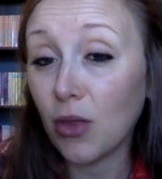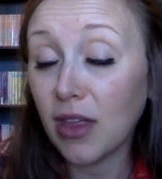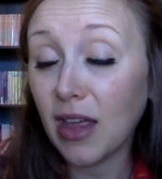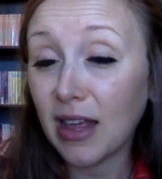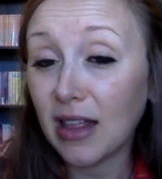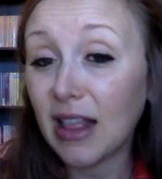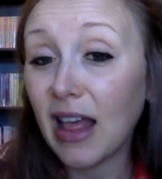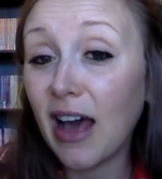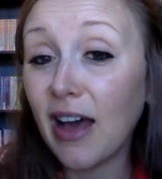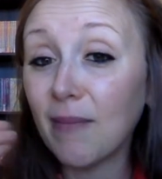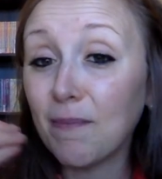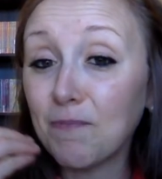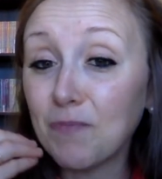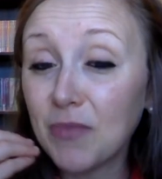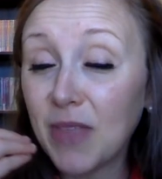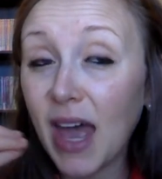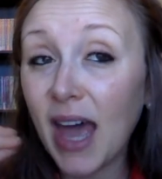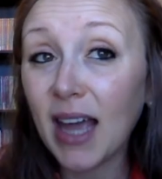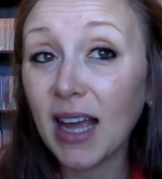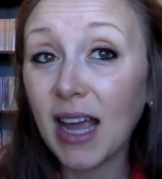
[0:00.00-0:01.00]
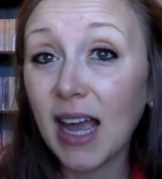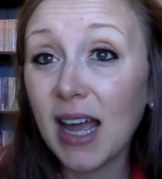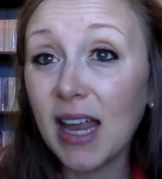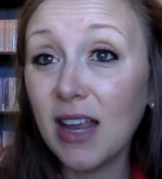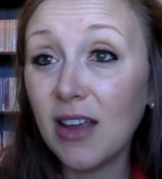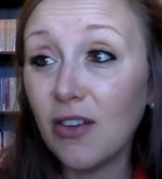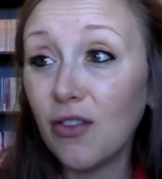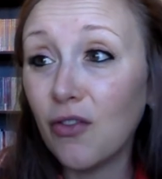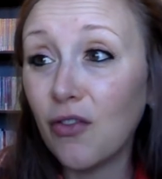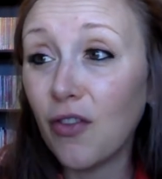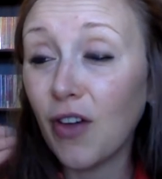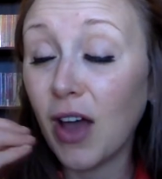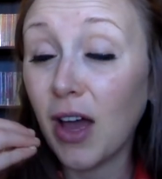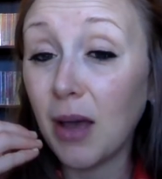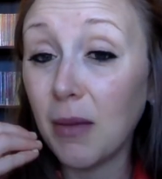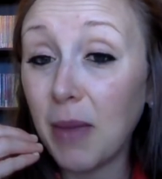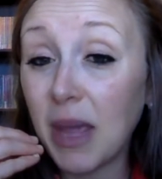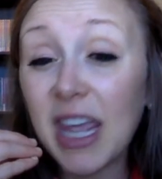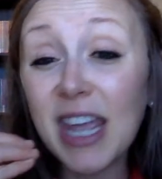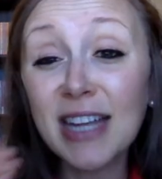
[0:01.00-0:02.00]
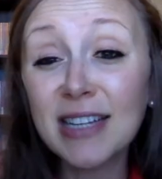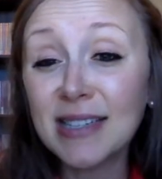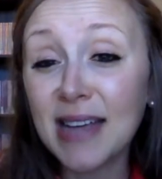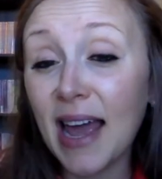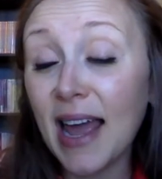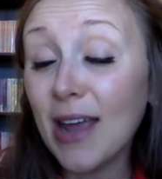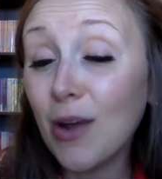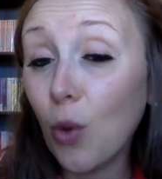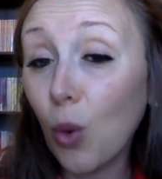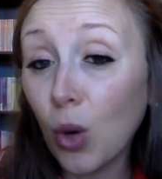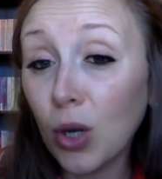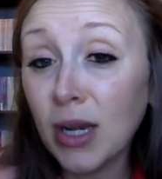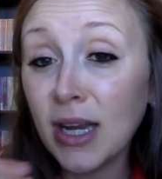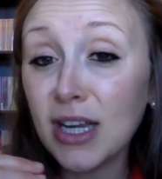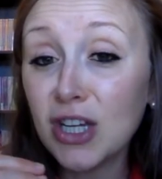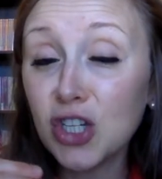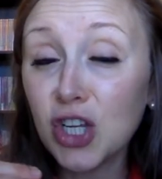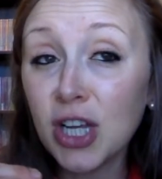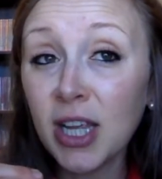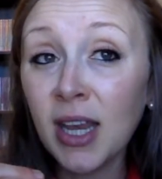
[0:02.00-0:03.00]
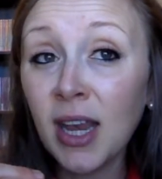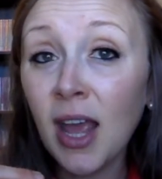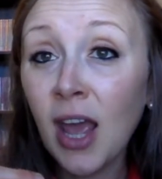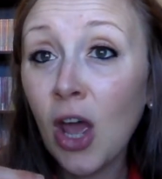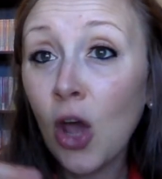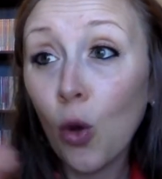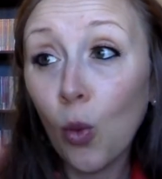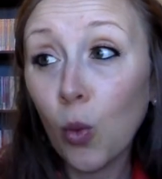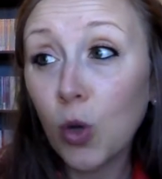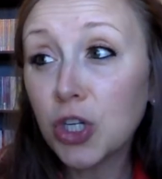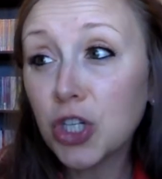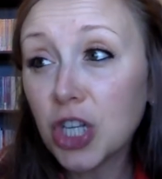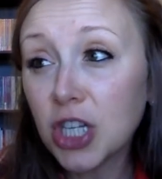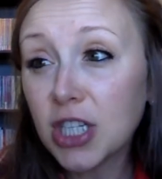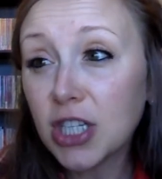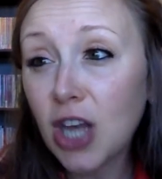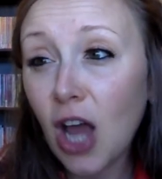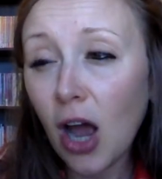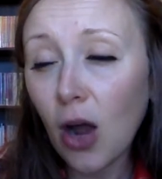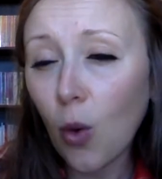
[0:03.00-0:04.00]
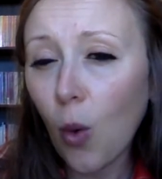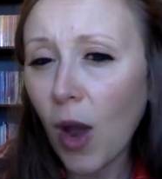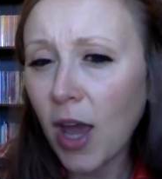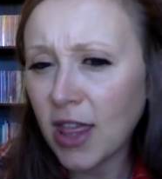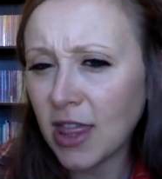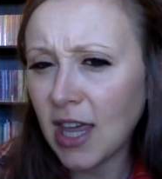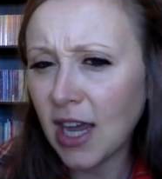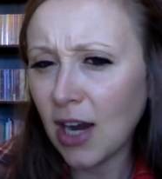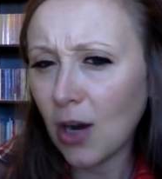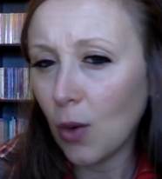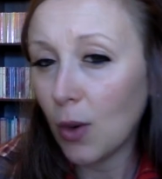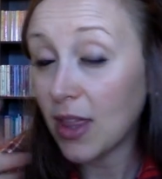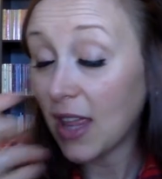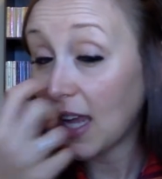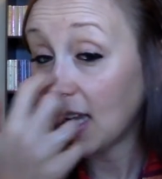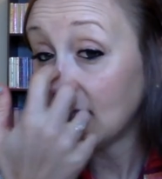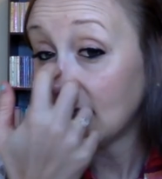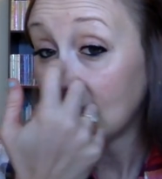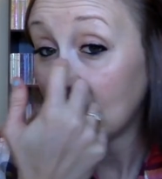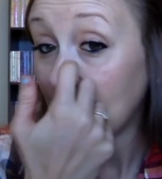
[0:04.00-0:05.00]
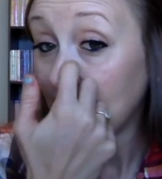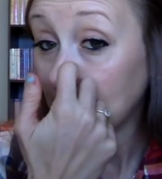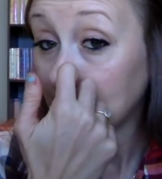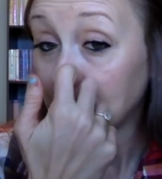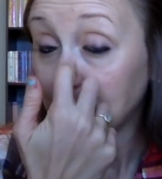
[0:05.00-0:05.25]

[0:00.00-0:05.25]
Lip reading: Like that kind of hand-eye coordination was just not quite there with Ainsley.